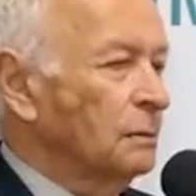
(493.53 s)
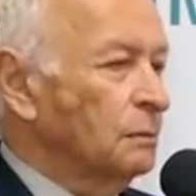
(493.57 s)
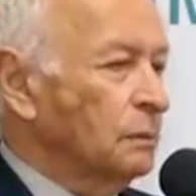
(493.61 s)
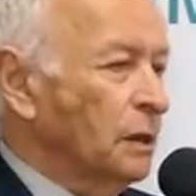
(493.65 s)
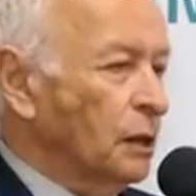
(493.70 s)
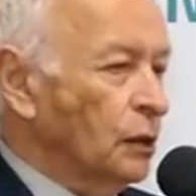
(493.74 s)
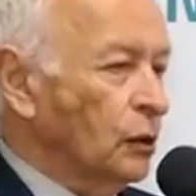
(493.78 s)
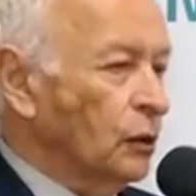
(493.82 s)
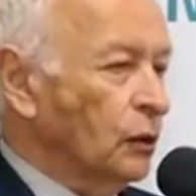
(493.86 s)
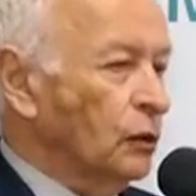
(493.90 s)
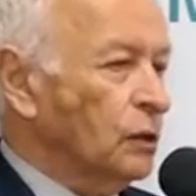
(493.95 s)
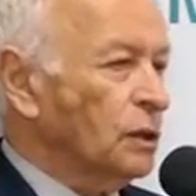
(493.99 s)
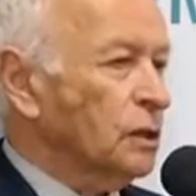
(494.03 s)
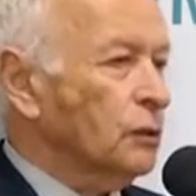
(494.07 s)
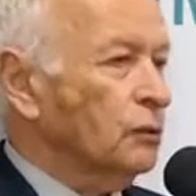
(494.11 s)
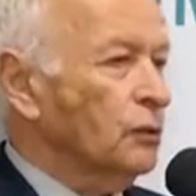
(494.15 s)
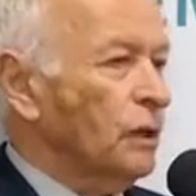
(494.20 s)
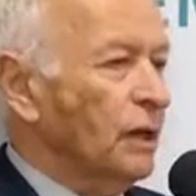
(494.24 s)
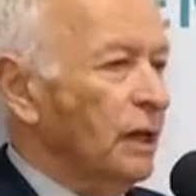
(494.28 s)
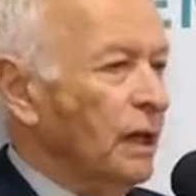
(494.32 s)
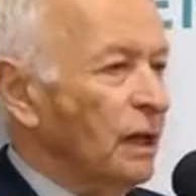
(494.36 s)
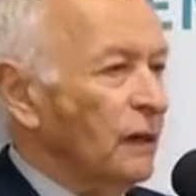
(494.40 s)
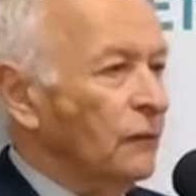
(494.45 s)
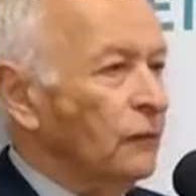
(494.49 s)
because
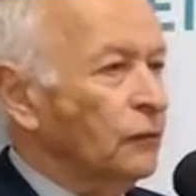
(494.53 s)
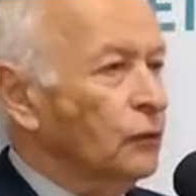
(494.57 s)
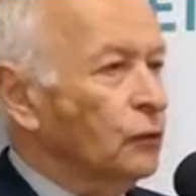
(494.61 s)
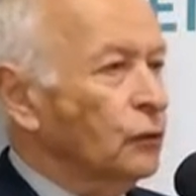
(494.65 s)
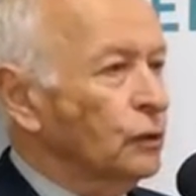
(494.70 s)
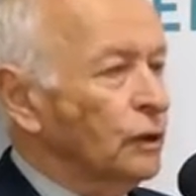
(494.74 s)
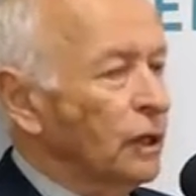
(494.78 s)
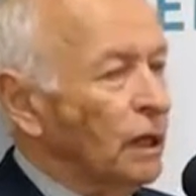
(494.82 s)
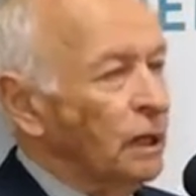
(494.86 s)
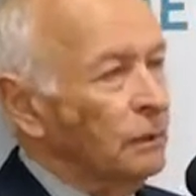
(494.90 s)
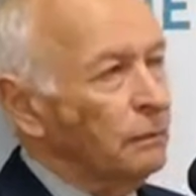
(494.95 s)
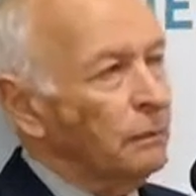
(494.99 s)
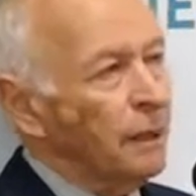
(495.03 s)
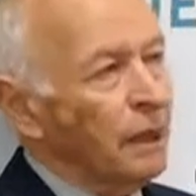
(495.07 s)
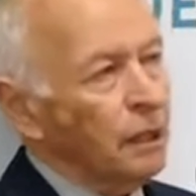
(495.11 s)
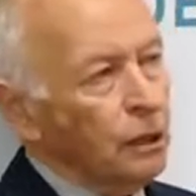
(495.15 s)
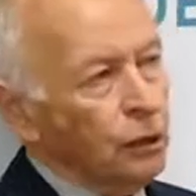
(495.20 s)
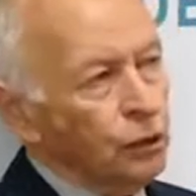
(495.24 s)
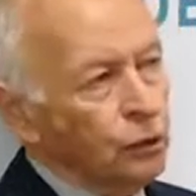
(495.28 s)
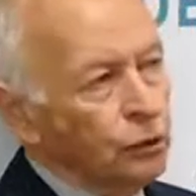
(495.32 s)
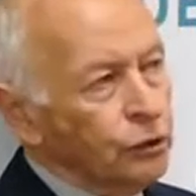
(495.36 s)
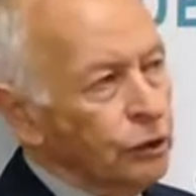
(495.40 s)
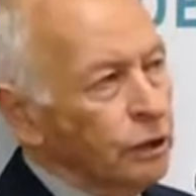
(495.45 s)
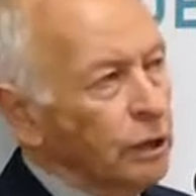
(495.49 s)
we have today
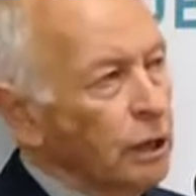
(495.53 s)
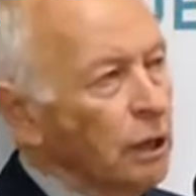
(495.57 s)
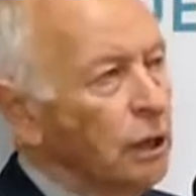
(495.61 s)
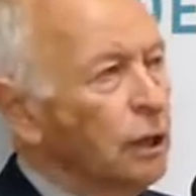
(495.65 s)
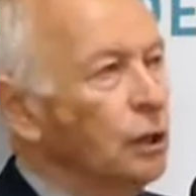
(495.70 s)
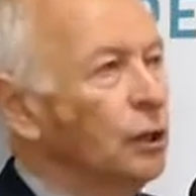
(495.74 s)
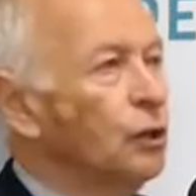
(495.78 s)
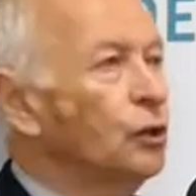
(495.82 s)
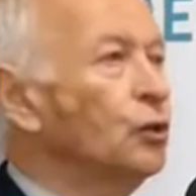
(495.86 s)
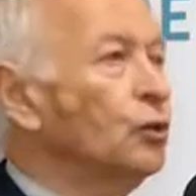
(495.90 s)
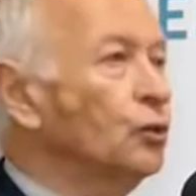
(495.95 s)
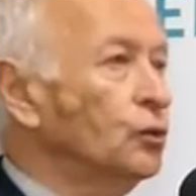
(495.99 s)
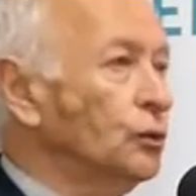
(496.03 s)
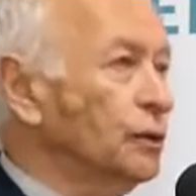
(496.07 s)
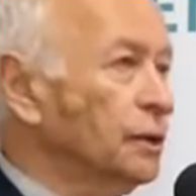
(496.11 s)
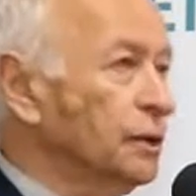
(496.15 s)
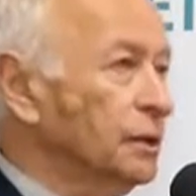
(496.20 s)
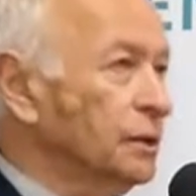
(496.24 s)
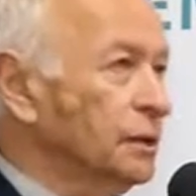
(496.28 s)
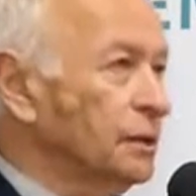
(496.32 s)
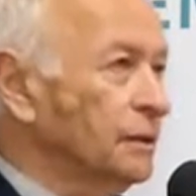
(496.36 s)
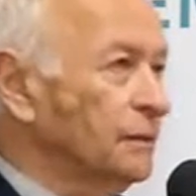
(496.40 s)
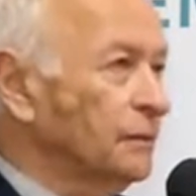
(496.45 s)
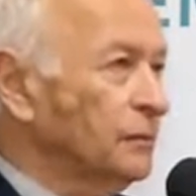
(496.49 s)
biological
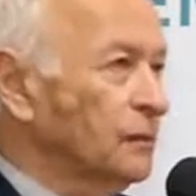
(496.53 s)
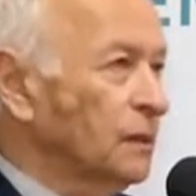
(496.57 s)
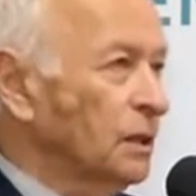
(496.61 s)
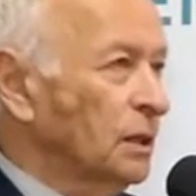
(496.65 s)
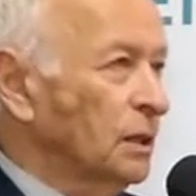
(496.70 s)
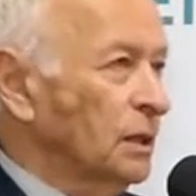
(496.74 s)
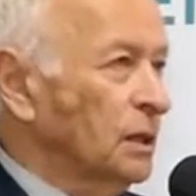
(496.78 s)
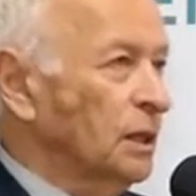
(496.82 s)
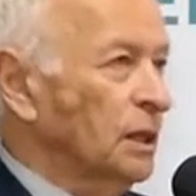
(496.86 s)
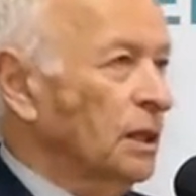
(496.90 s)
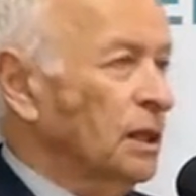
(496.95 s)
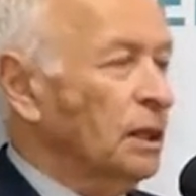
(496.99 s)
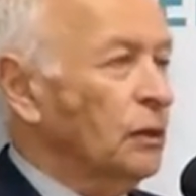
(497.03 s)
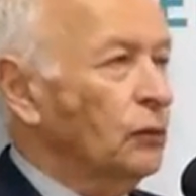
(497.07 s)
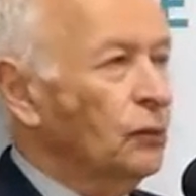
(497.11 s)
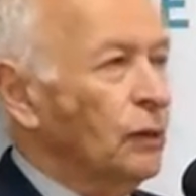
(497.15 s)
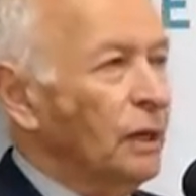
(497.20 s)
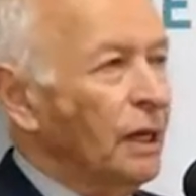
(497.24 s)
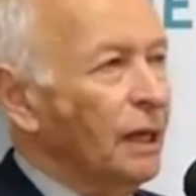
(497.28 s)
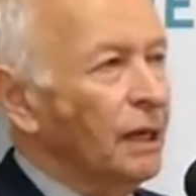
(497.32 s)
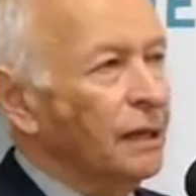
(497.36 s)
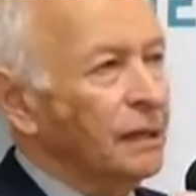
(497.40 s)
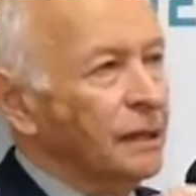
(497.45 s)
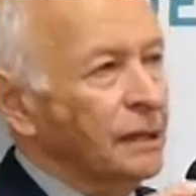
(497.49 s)
glues, and
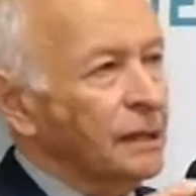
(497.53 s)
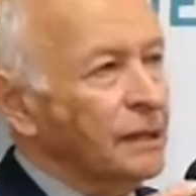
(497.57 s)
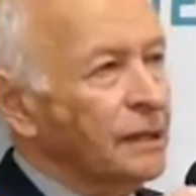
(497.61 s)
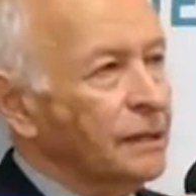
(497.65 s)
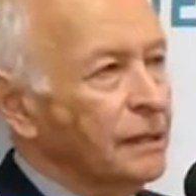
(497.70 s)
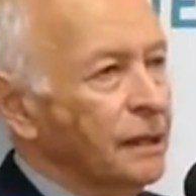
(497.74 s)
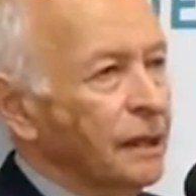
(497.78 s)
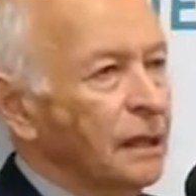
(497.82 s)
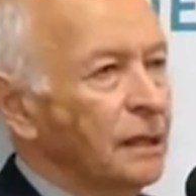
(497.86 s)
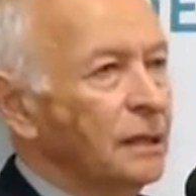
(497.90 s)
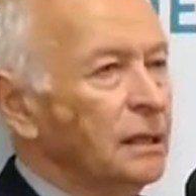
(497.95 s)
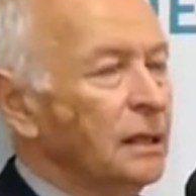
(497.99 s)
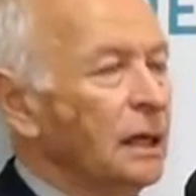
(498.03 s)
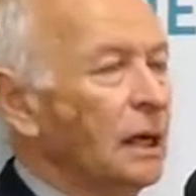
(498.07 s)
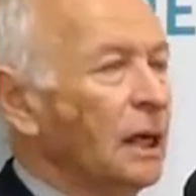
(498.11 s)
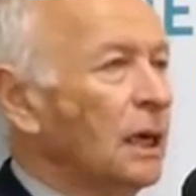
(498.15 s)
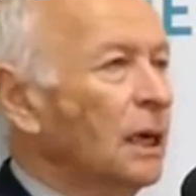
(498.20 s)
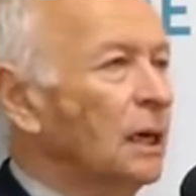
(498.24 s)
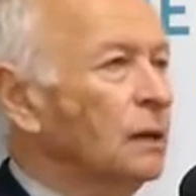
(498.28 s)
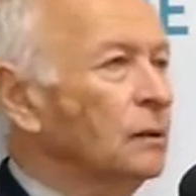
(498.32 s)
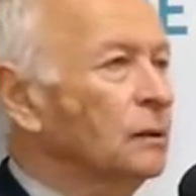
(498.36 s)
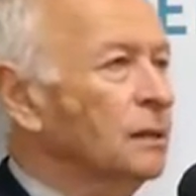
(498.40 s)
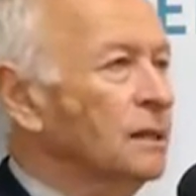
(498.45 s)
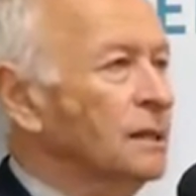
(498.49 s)
we understand
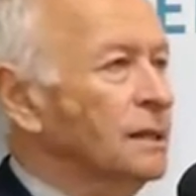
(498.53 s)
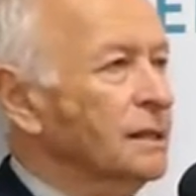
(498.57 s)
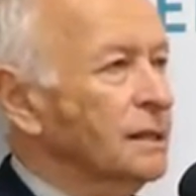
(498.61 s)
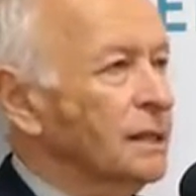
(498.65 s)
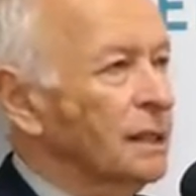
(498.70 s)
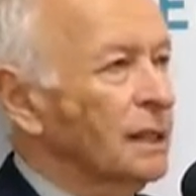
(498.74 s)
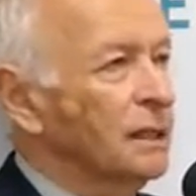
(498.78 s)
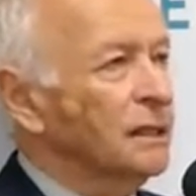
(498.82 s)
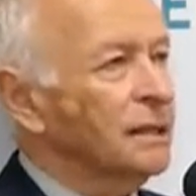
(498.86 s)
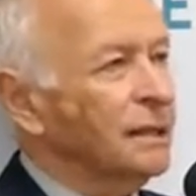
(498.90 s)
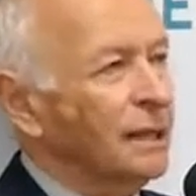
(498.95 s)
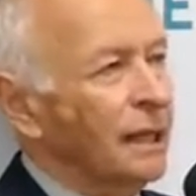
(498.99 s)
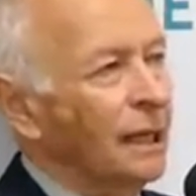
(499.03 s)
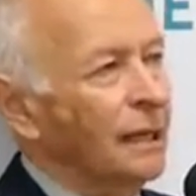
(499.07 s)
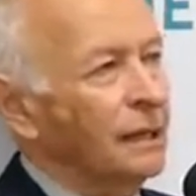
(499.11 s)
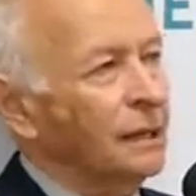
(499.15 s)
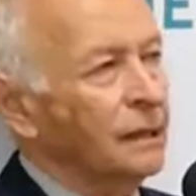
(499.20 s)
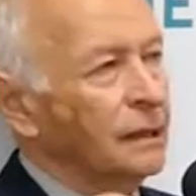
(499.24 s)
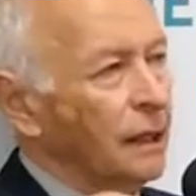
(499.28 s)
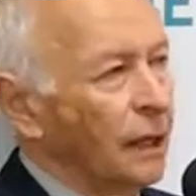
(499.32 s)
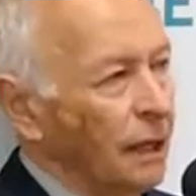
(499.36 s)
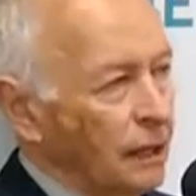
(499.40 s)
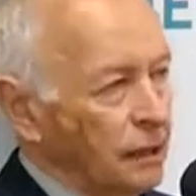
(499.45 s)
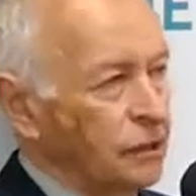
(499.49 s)
how the cells
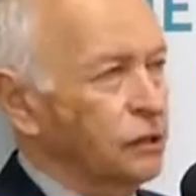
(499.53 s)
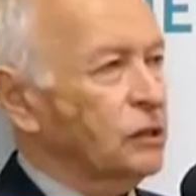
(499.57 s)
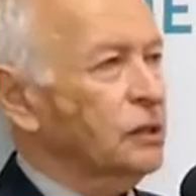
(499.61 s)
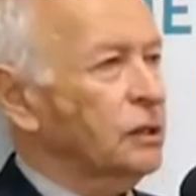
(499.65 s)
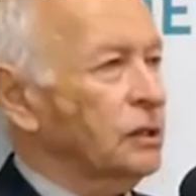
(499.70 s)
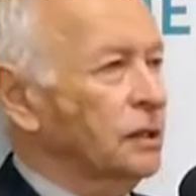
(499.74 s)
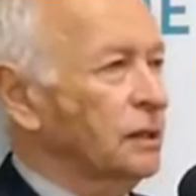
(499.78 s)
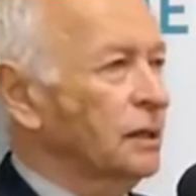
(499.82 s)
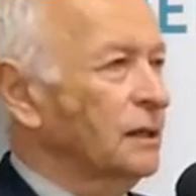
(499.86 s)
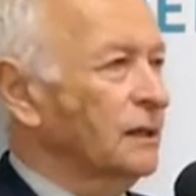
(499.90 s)
attach